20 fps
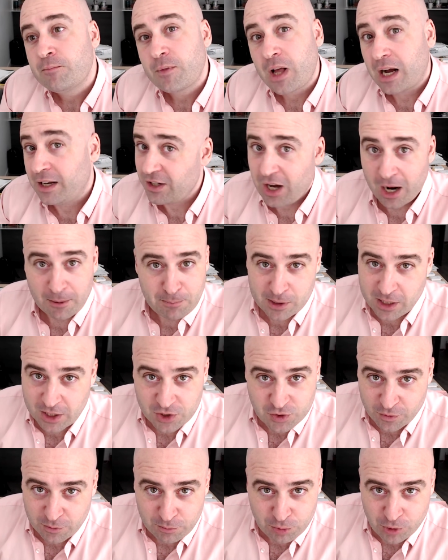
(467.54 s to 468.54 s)
Not because
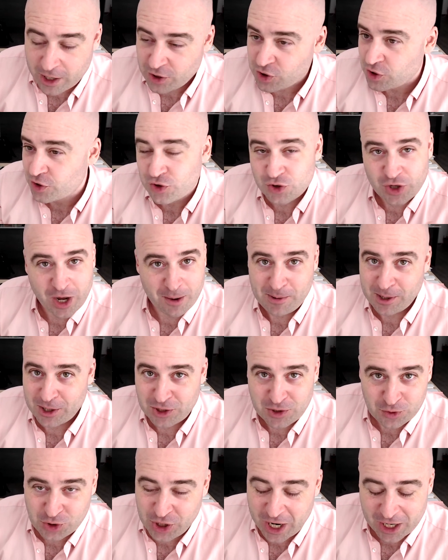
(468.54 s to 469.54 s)
of impressions, not because
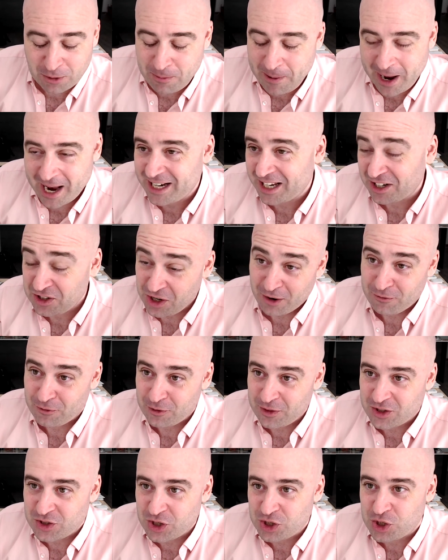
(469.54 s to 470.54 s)
of shadow banning, not for
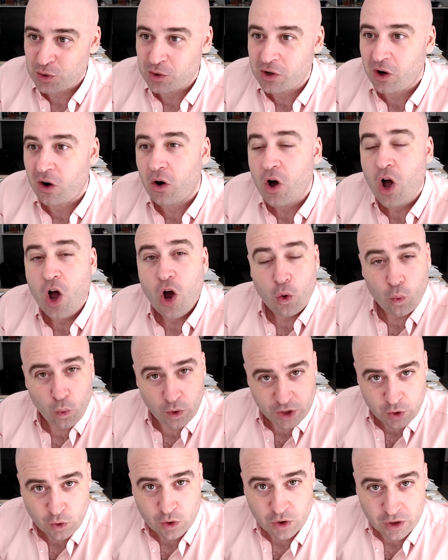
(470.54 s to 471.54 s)
this issue at all. When
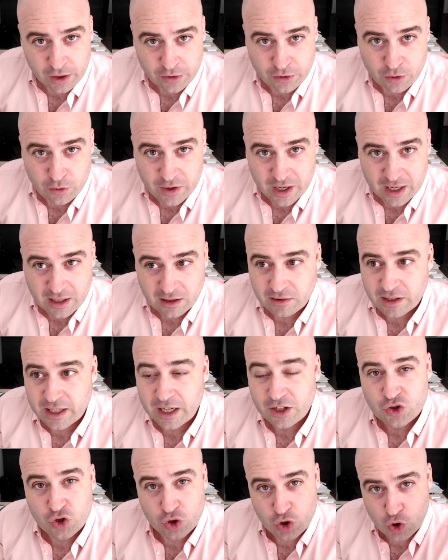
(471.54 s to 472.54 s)
you click through the
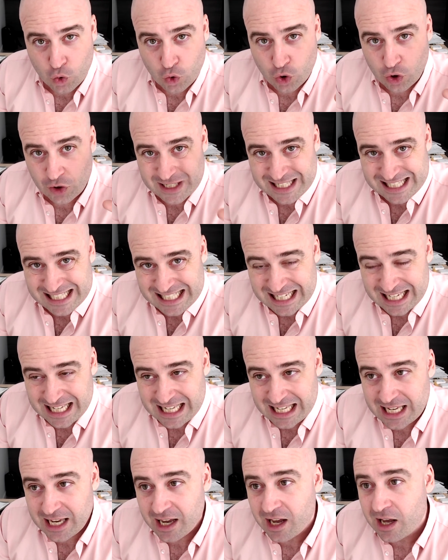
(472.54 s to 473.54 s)
analytics, you could
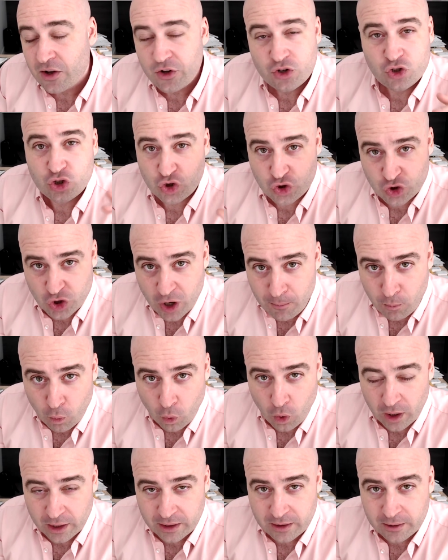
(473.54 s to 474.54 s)
see
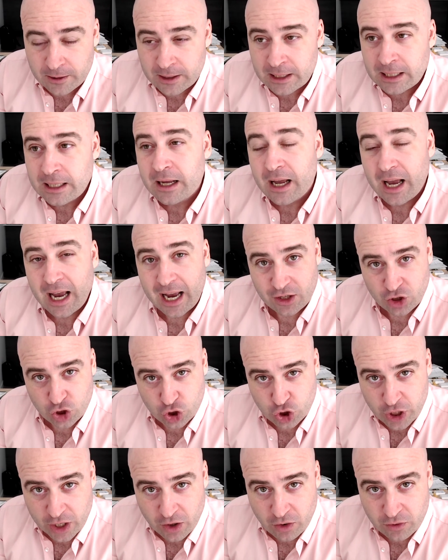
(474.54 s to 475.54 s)
someone had
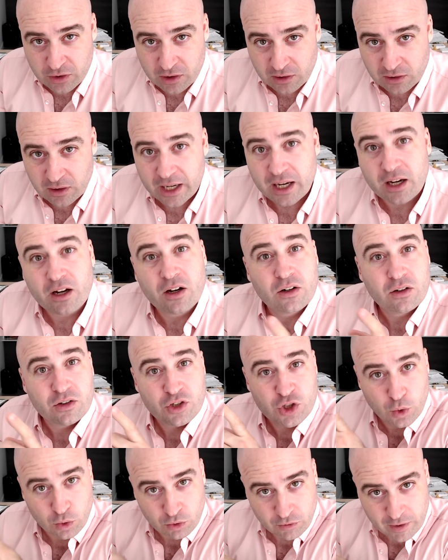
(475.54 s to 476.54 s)
shared the link
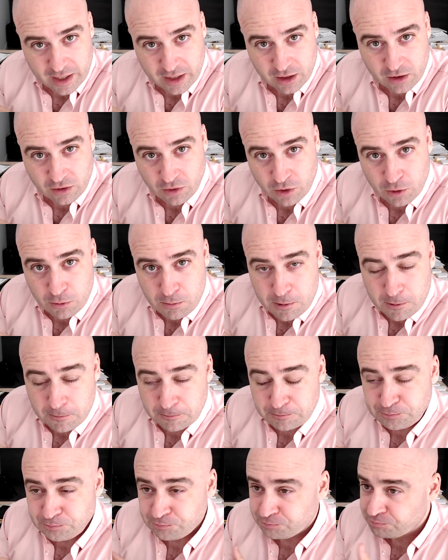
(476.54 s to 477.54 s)
to a Reddit group,
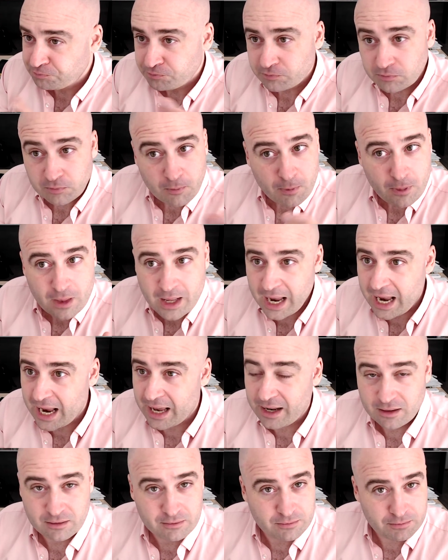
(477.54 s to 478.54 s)

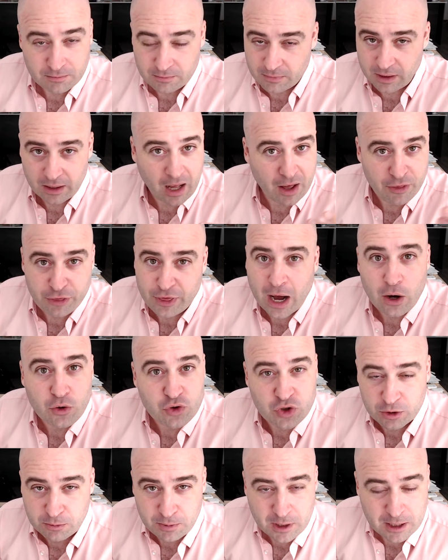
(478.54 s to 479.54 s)
and
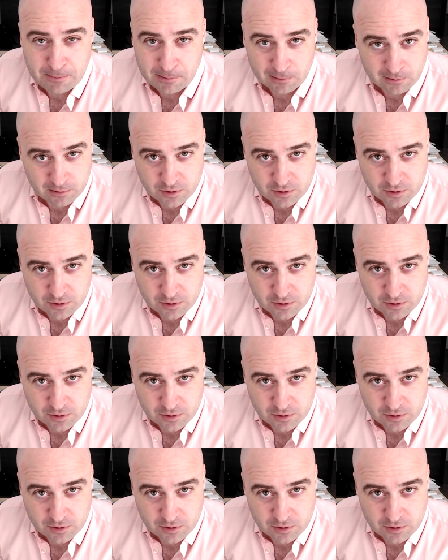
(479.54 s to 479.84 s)
1,000 people or